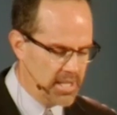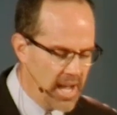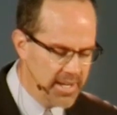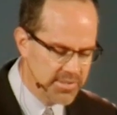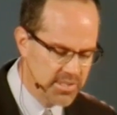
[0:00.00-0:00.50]

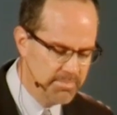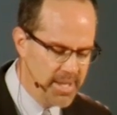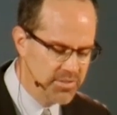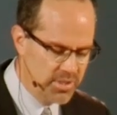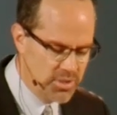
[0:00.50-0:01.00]
Titus is
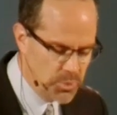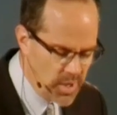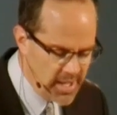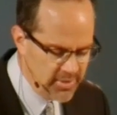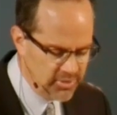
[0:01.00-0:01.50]
mentioned
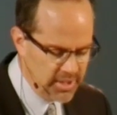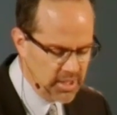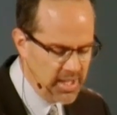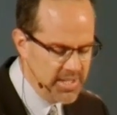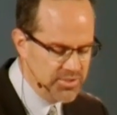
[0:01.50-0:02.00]
twice
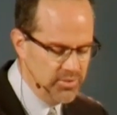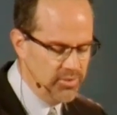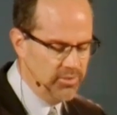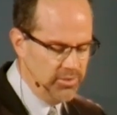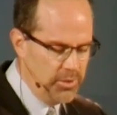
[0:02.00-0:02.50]
in
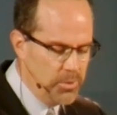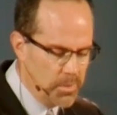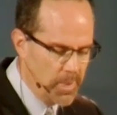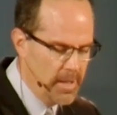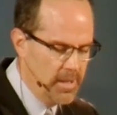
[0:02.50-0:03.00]
Galatians
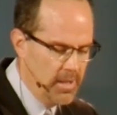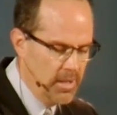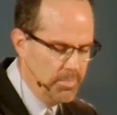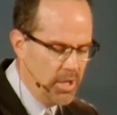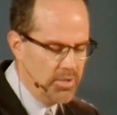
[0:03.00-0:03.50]
2.
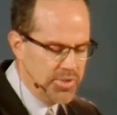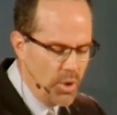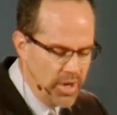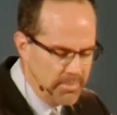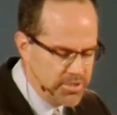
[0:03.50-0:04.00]
Paul's
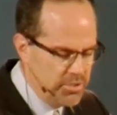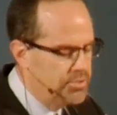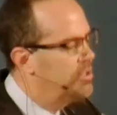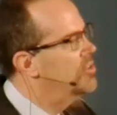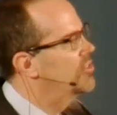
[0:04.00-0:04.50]
going up to
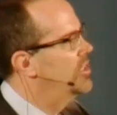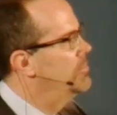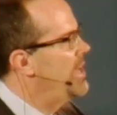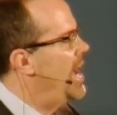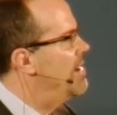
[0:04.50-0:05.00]

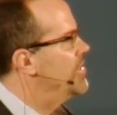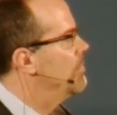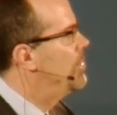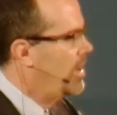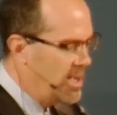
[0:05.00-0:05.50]
Jerusalem to have
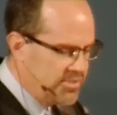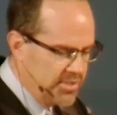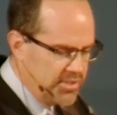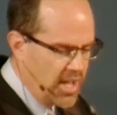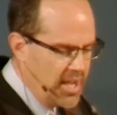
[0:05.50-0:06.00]
the
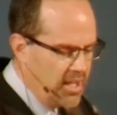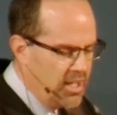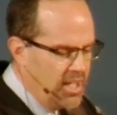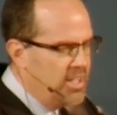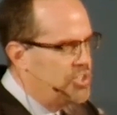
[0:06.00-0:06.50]
apostles kind
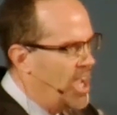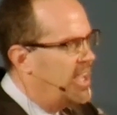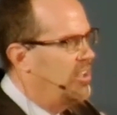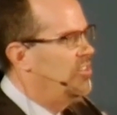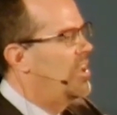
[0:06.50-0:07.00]
of
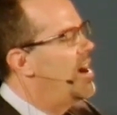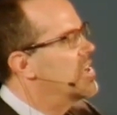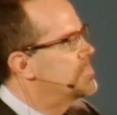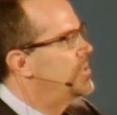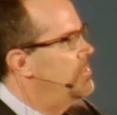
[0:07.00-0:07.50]
check his
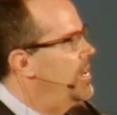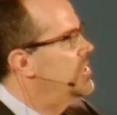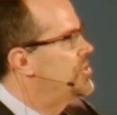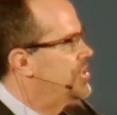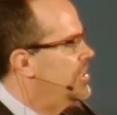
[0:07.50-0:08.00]
gospel to
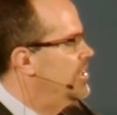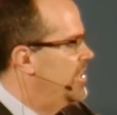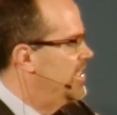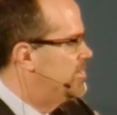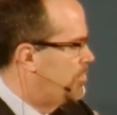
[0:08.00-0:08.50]
make
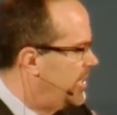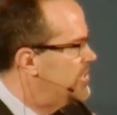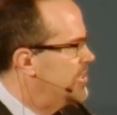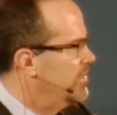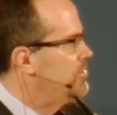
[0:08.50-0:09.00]
sure that he's
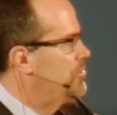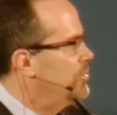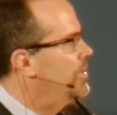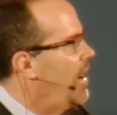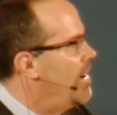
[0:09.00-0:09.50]
preaching the
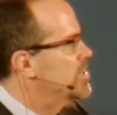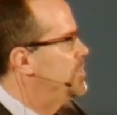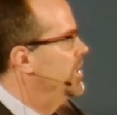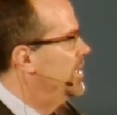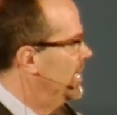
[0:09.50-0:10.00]
true
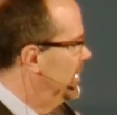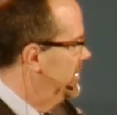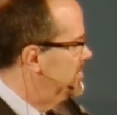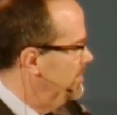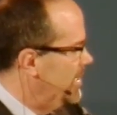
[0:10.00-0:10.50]
gospel. He
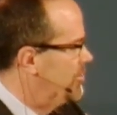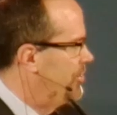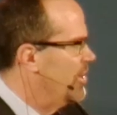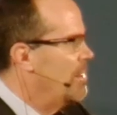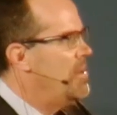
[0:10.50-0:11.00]
just make
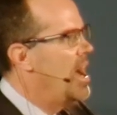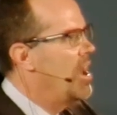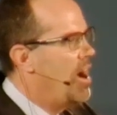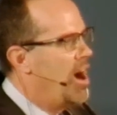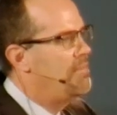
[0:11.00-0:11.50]
sure I'm
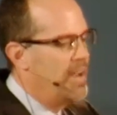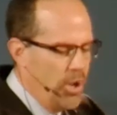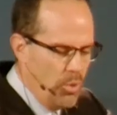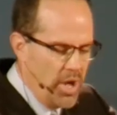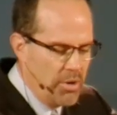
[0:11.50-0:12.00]
not off. I
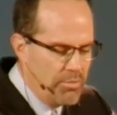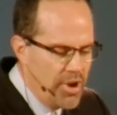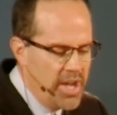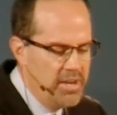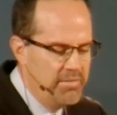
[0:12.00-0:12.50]
don't want to
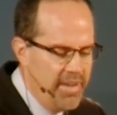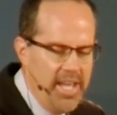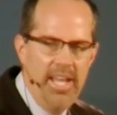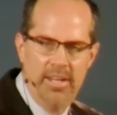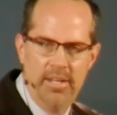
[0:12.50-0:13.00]
run in
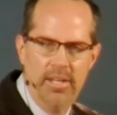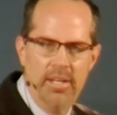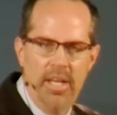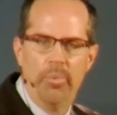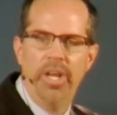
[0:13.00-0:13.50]
vain.
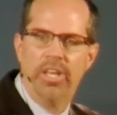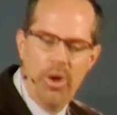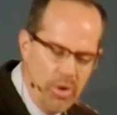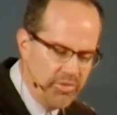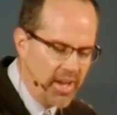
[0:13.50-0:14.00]
And when he
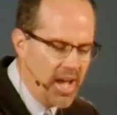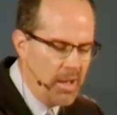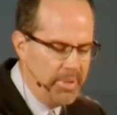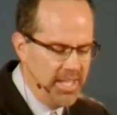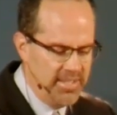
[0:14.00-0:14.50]
goes
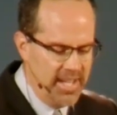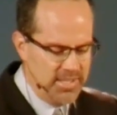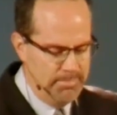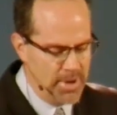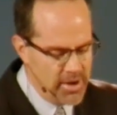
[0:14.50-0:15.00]
up, he
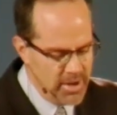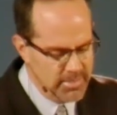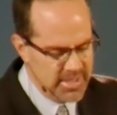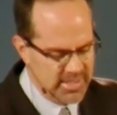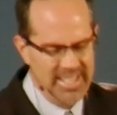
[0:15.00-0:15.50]
takes
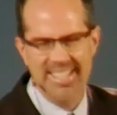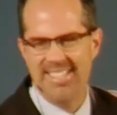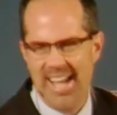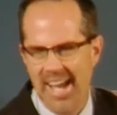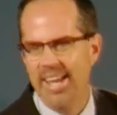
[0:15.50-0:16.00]
Barnabas
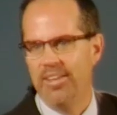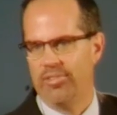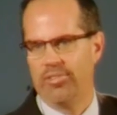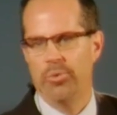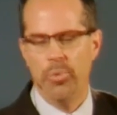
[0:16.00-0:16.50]
and
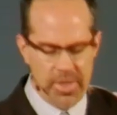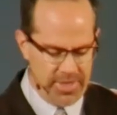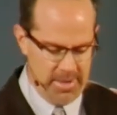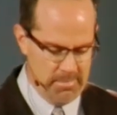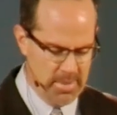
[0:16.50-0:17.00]
Titus
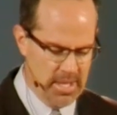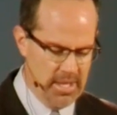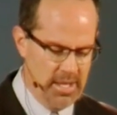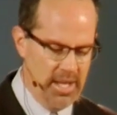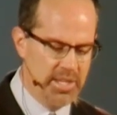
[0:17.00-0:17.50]
with him.
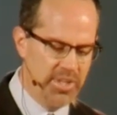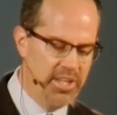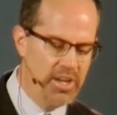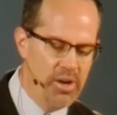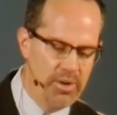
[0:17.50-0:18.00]
And as he
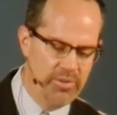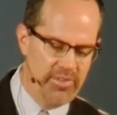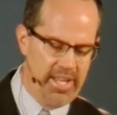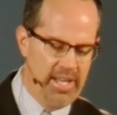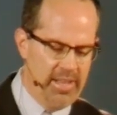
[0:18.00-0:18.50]

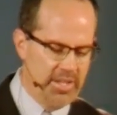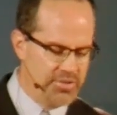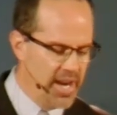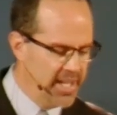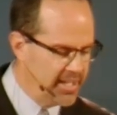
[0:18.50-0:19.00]
goes, they, they
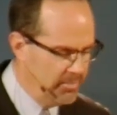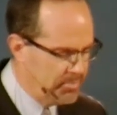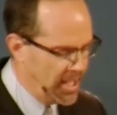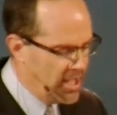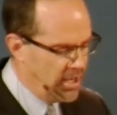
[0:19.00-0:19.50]
try to
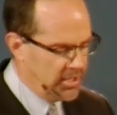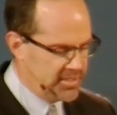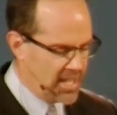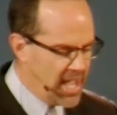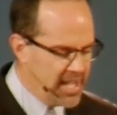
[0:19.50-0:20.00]

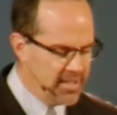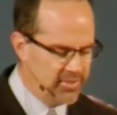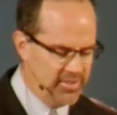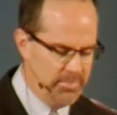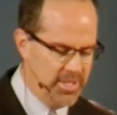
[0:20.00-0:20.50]
compel
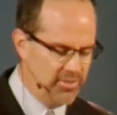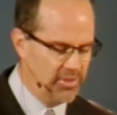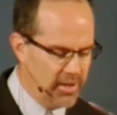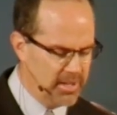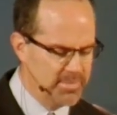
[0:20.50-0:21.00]
Titus to be
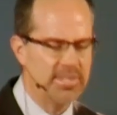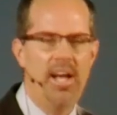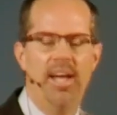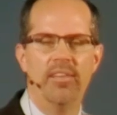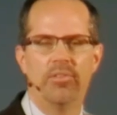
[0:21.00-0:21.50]

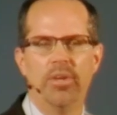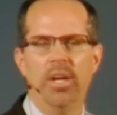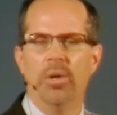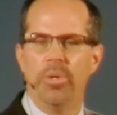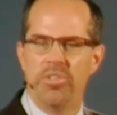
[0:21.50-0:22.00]
circumcised,
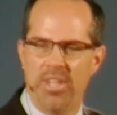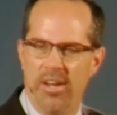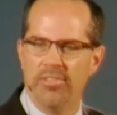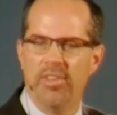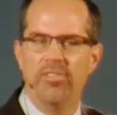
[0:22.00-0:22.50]
which
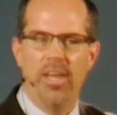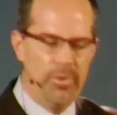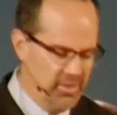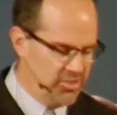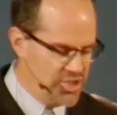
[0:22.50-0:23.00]
tells us he
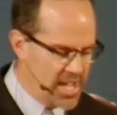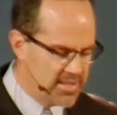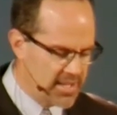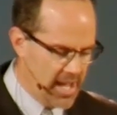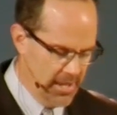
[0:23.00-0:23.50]
was a
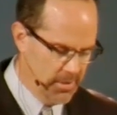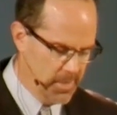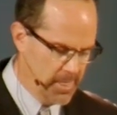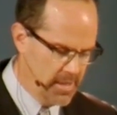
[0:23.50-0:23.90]
Gentile.